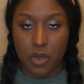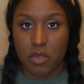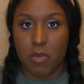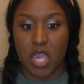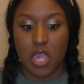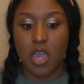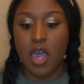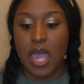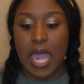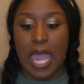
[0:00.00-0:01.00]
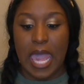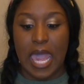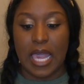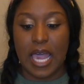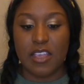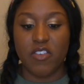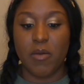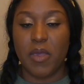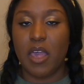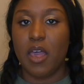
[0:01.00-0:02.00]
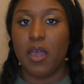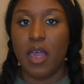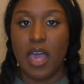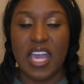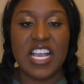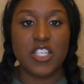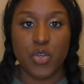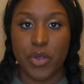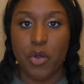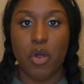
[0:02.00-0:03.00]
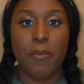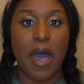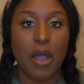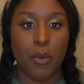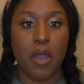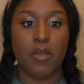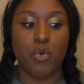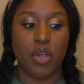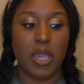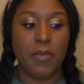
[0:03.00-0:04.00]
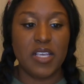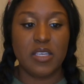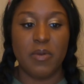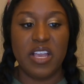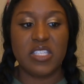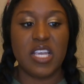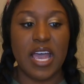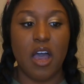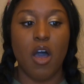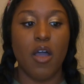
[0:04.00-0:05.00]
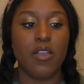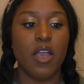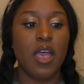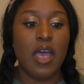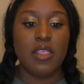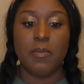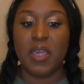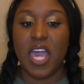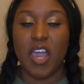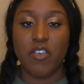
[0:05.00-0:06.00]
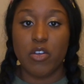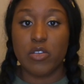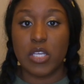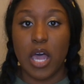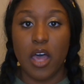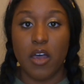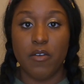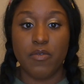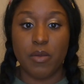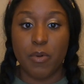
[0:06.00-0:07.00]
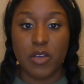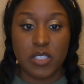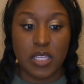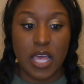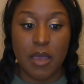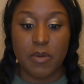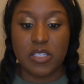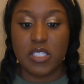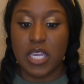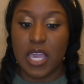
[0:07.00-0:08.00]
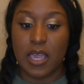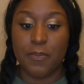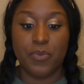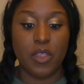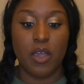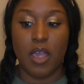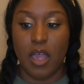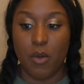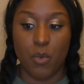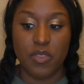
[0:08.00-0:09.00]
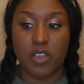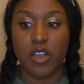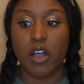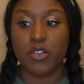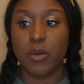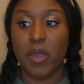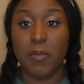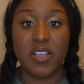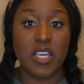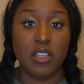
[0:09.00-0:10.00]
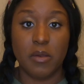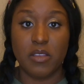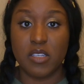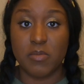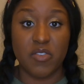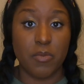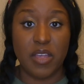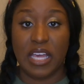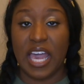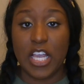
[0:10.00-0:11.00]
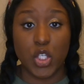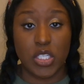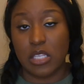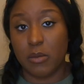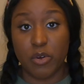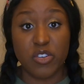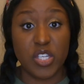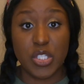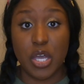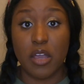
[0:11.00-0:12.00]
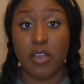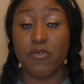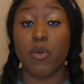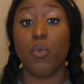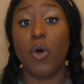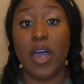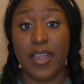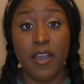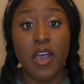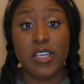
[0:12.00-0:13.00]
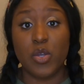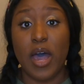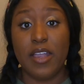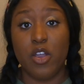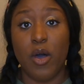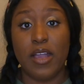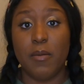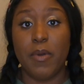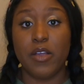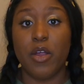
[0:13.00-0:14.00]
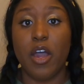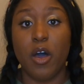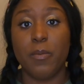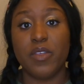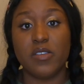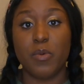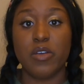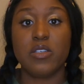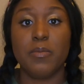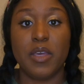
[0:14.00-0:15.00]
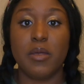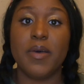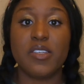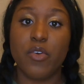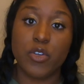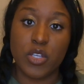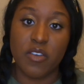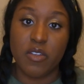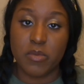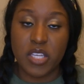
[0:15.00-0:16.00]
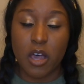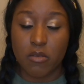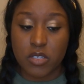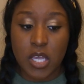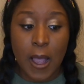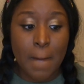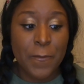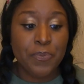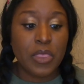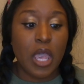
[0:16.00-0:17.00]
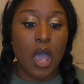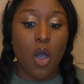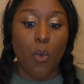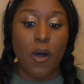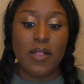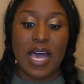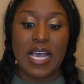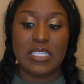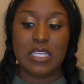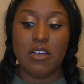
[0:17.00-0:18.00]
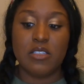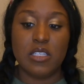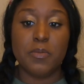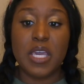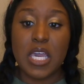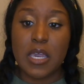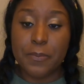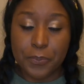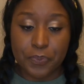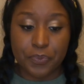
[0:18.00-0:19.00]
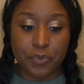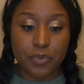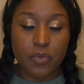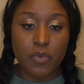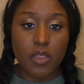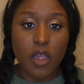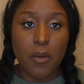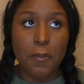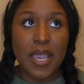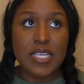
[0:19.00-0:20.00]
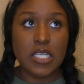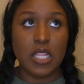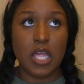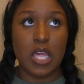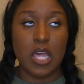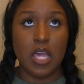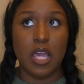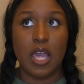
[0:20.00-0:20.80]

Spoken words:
with me and kind of give me a history or a background, or give me some insight on the behaviors of the person that I've been seeing, and with the doctor maybe telling me some different medications that the person's on and for what, so I know how to better help this person be the best version of themselves. While as an LSSP, basically,